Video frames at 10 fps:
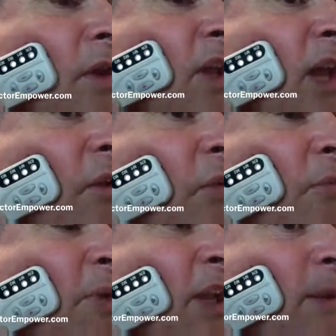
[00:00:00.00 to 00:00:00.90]
Okay, those
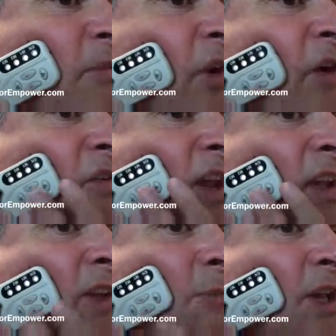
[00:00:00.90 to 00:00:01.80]
beeps are
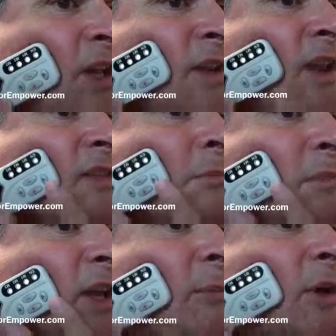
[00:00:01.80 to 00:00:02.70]
telling me that the
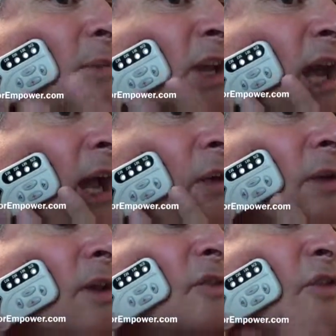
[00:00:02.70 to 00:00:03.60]
minimum
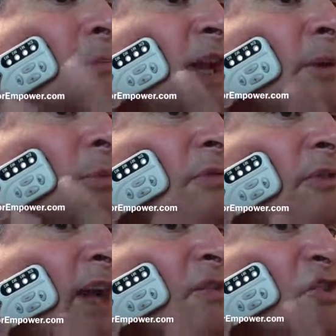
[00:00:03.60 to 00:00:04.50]
amount to make a
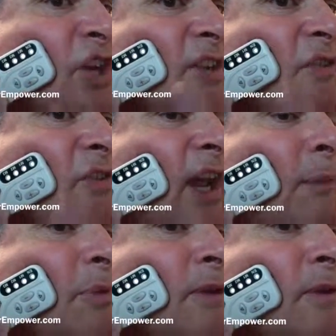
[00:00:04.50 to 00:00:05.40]
profound change has
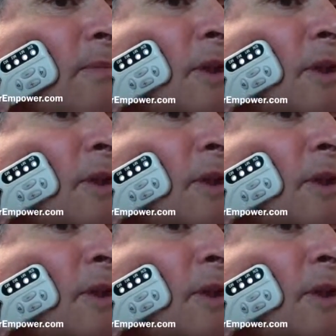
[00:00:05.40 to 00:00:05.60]
happened.